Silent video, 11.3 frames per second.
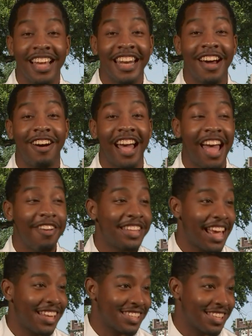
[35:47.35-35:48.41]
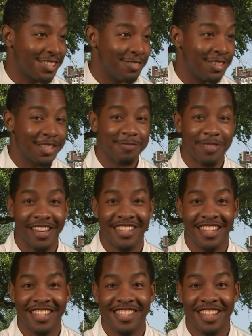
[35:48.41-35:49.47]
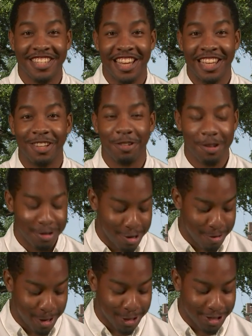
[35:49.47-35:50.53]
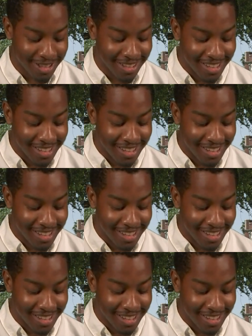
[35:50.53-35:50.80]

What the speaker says: Now, I have to ask this one just because it is such a Loyola question.